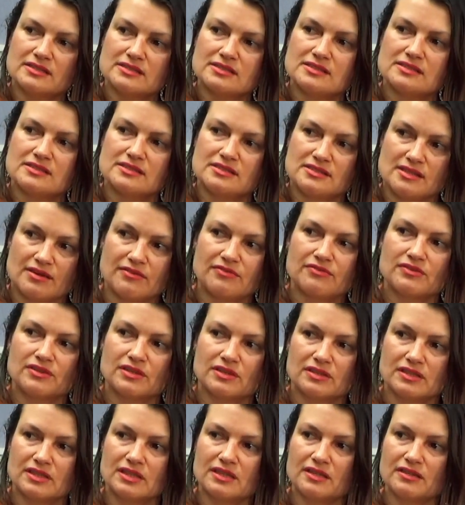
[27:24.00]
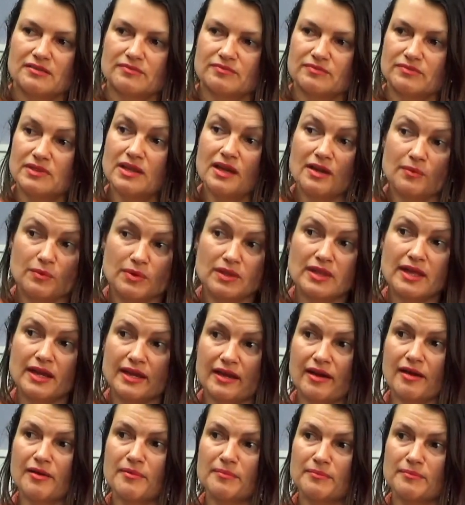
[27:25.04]
is definitely, when
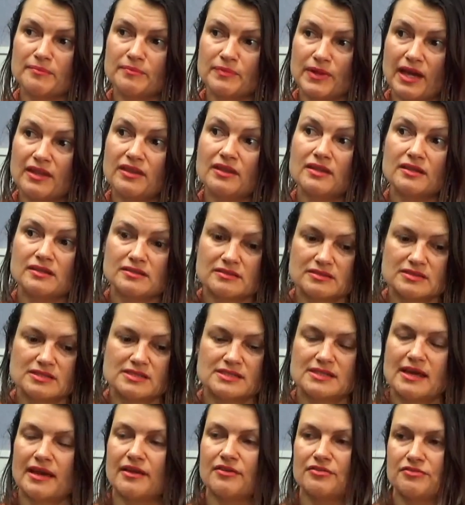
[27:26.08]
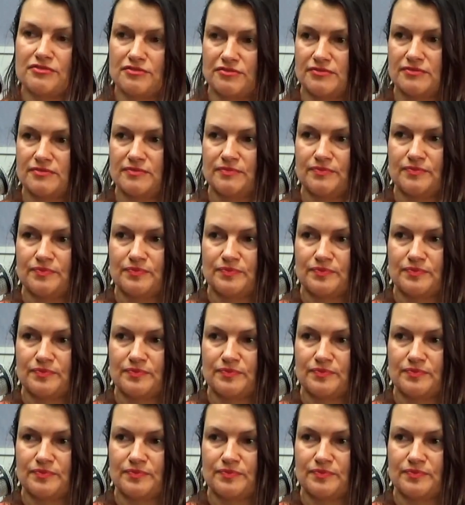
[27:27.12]
they come, and that's safe.